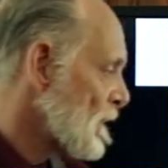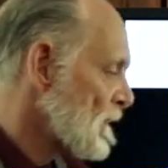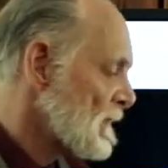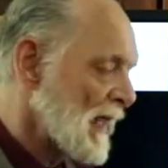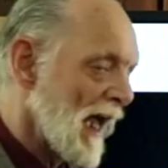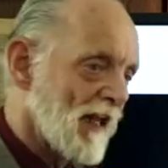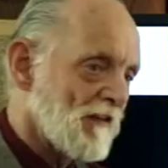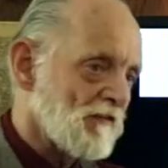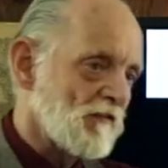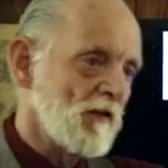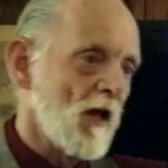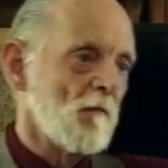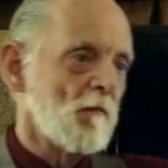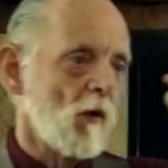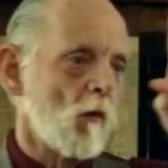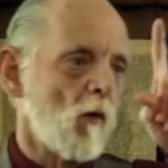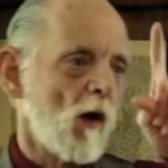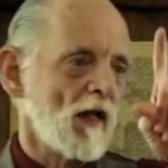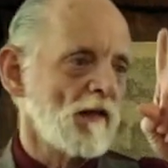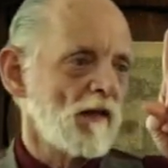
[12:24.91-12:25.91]
That's number
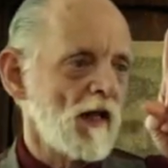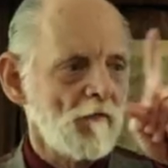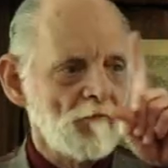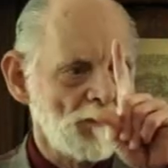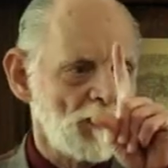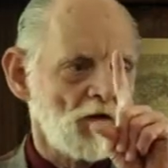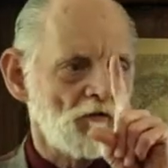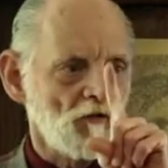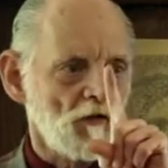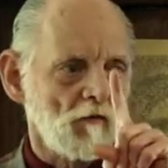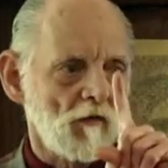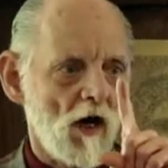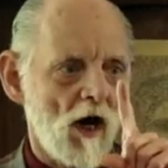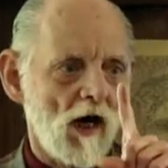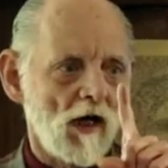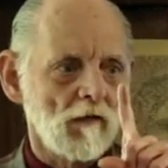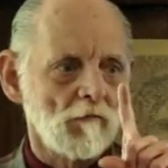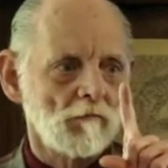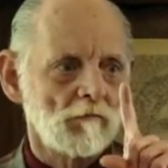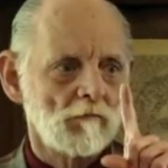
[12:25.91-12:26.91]
one definition of
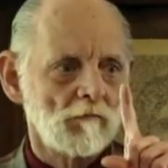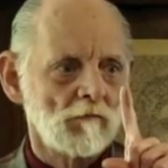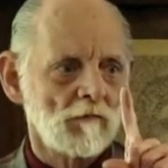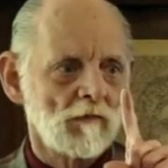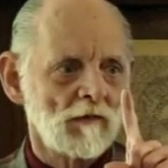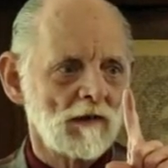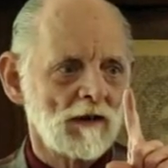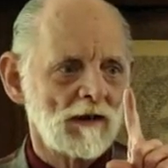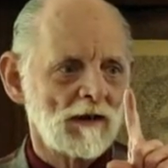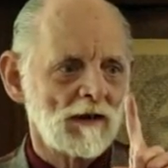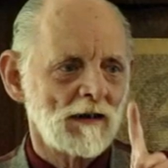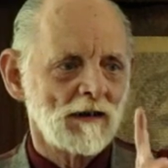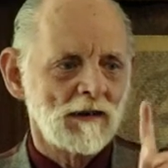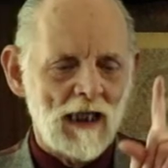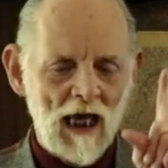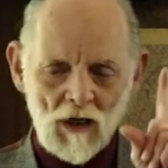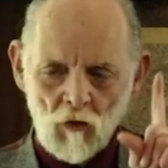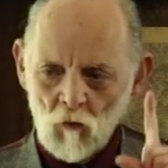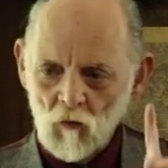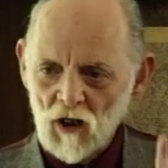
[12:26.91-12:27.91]
God.
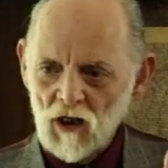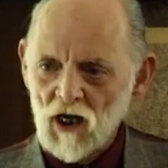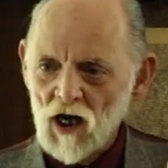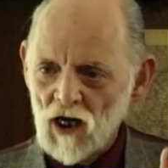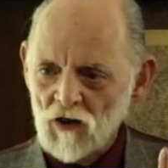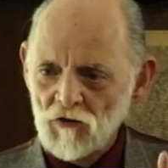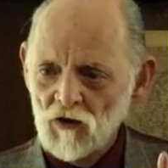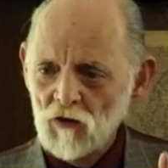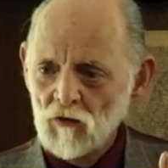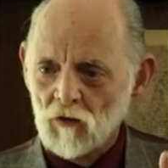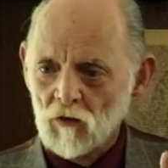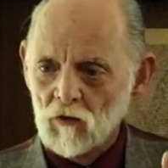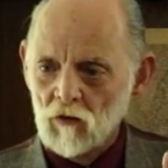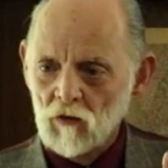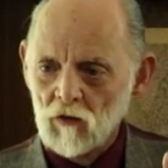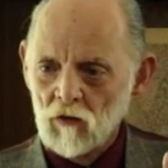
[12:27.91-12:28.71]
That what God do.